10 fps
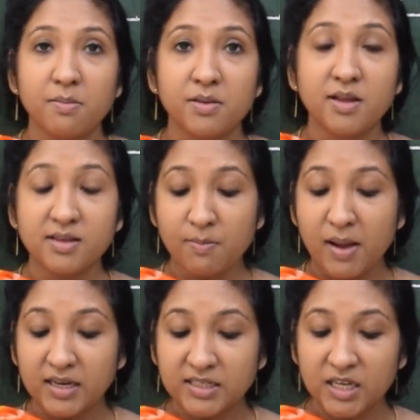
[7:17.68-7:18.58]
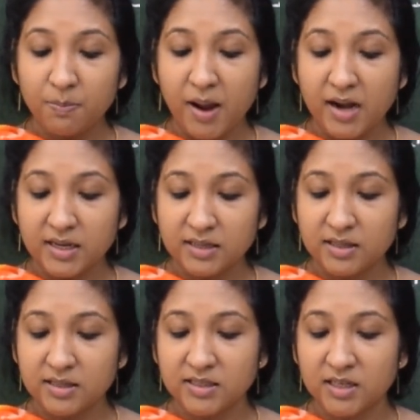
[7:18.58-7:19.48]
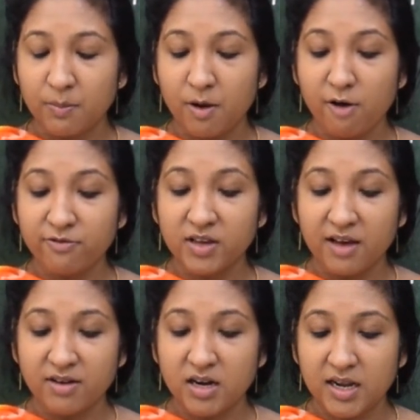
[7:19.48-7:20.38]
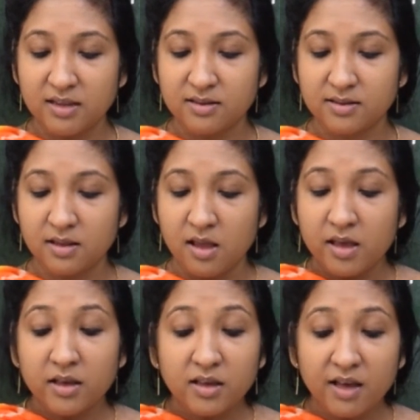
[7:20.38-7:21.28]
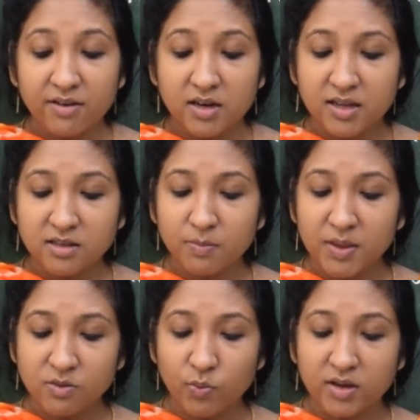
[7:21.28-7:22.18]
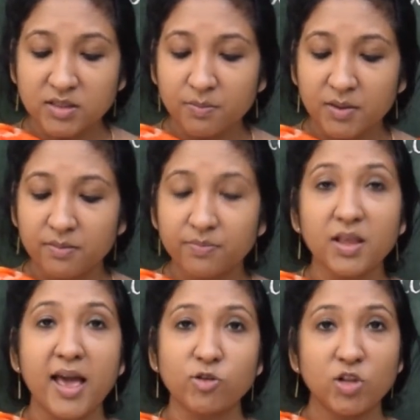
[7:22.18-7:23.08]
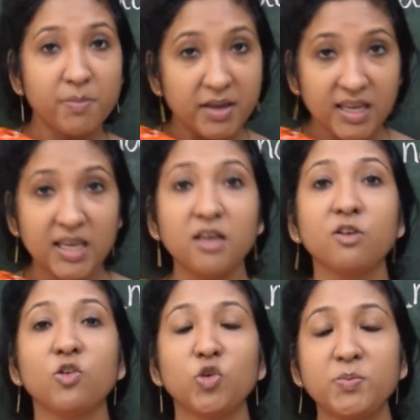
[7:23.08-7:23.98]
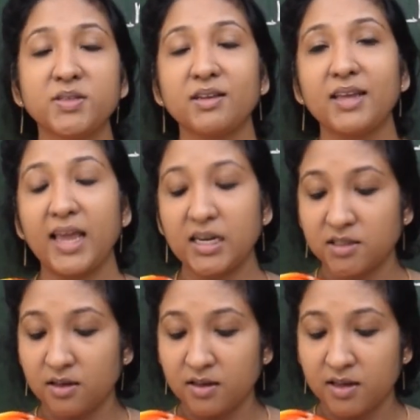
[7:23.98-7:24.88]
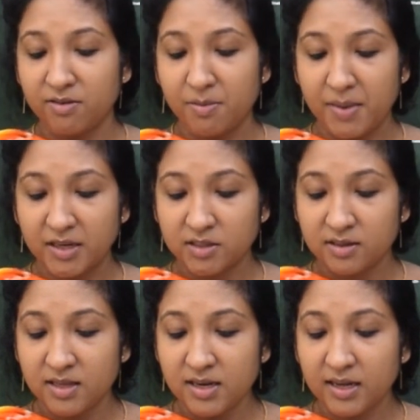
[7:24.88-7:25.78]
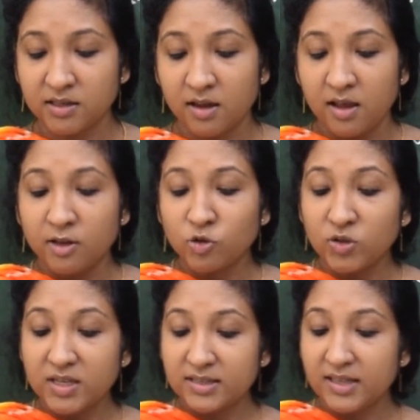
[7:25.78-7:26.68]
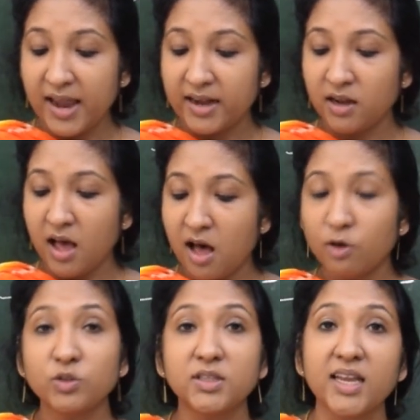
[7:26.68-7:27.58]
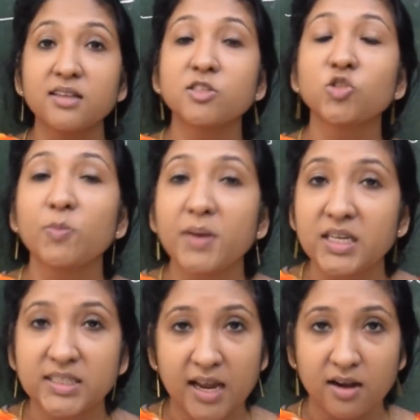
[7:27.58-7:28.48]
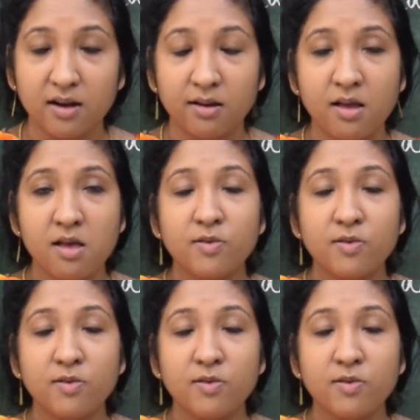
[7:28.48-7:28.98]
There is a multi-party system of governance. Governance means what? Actually, many groups create a government, isn't it? To decide how things to be done.